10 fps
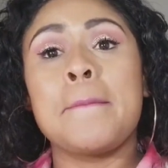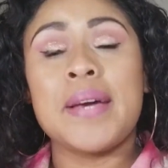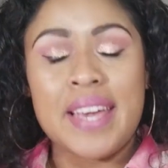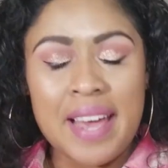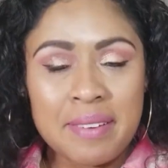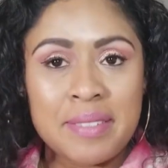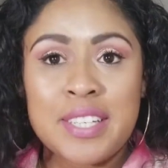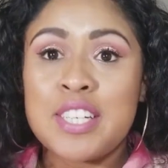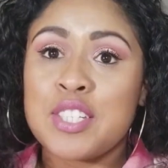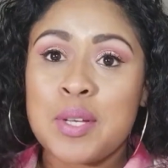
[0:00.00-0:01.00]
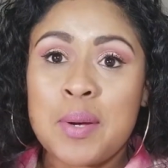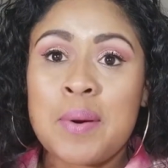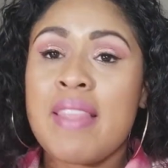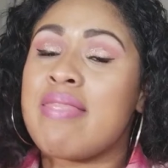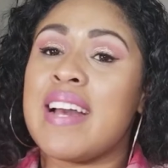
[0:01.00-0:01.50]
But yeah,
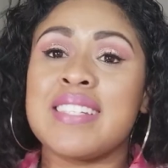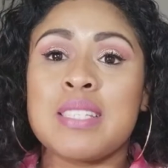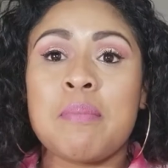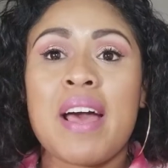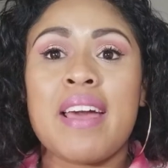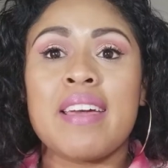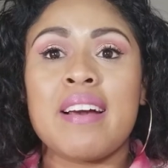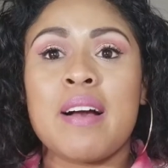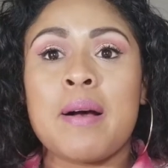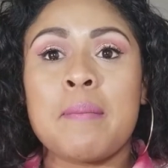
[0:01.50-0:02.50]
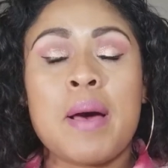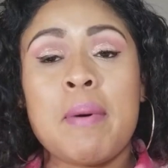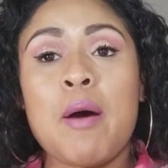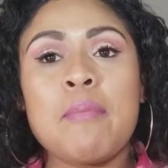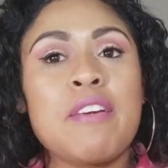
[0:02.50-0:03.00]
so that's my
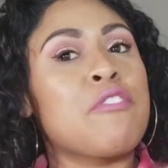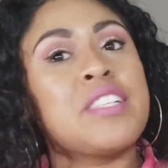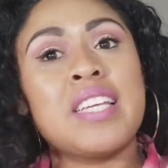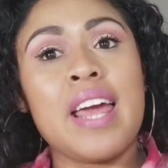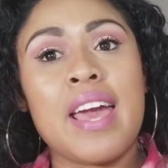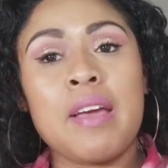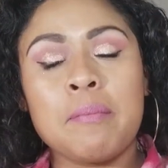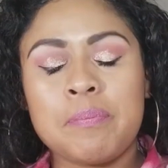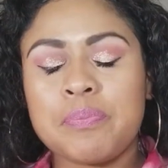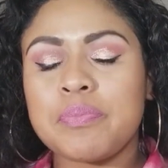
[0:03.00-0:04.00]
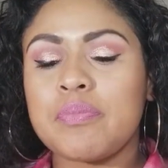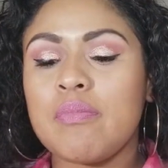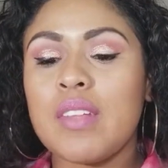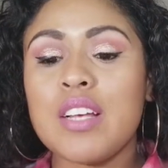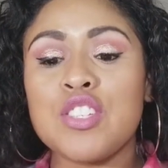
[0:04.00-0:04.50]
about me for today.
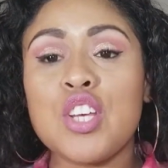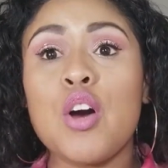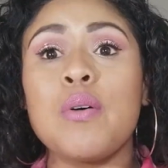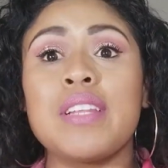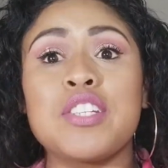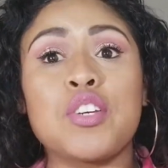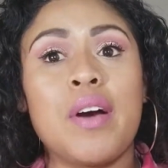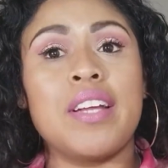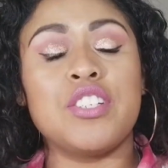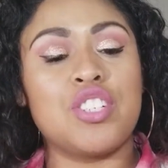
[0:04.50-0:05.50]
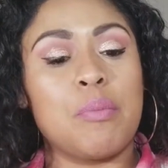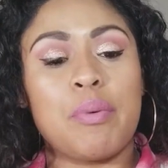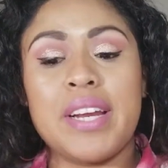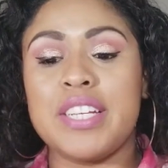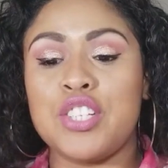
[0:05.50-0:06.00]
So let's go ahead and jump
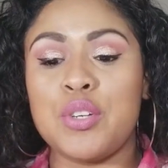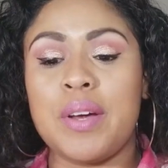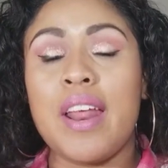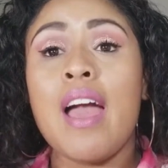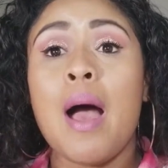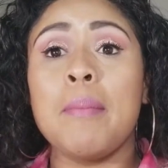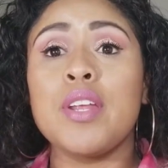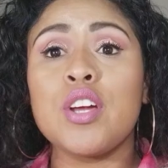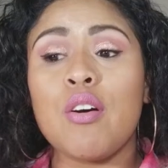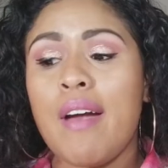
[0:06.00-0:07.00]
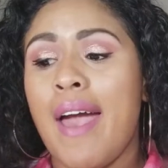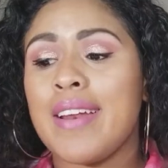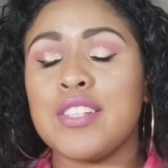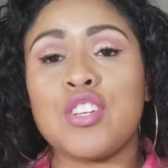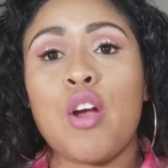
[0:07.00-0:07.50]
right into it. I'm going to go
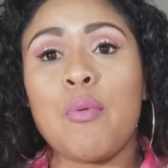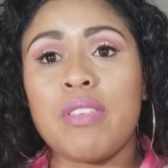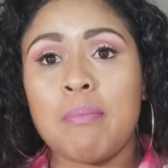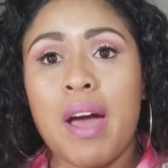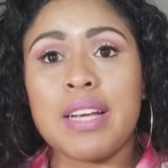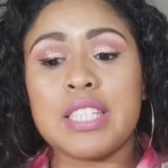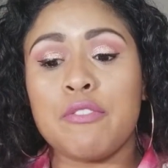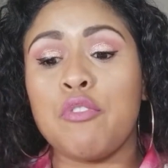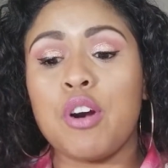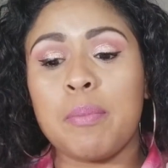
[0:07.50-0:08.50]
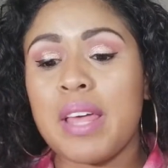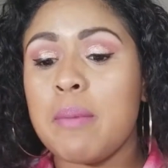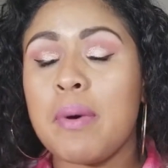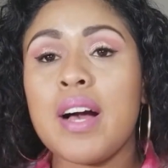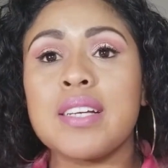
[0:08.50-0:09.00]
ahead and start with my Sephora
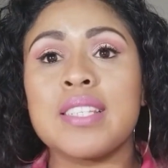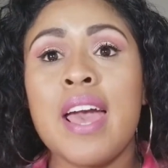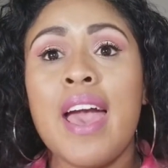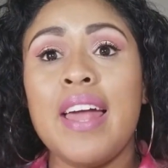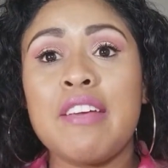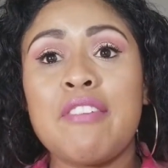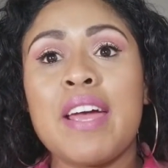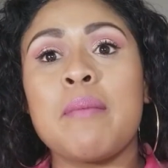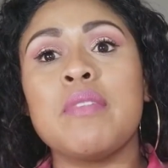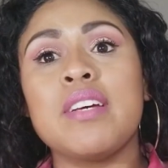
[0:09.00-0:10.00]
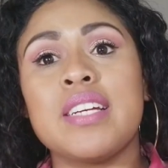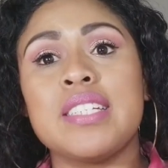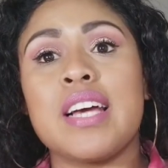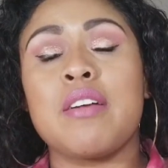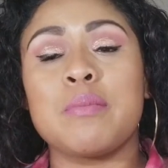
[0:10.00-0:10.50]
Play box. And if I am
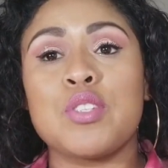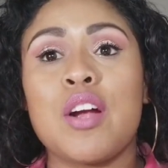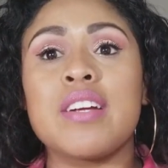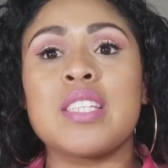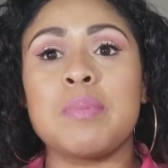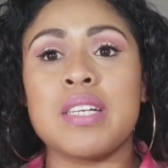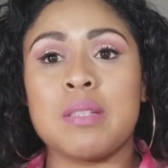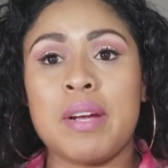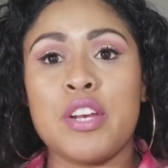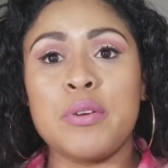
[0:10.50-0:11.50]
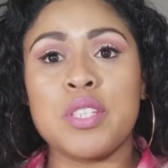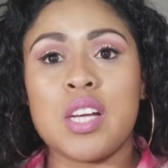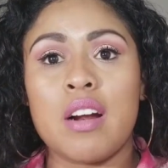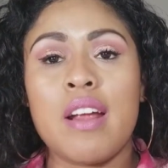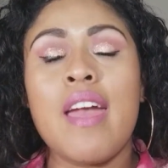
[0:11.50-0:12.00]
looking down, I'm sorry, it's because my notes are.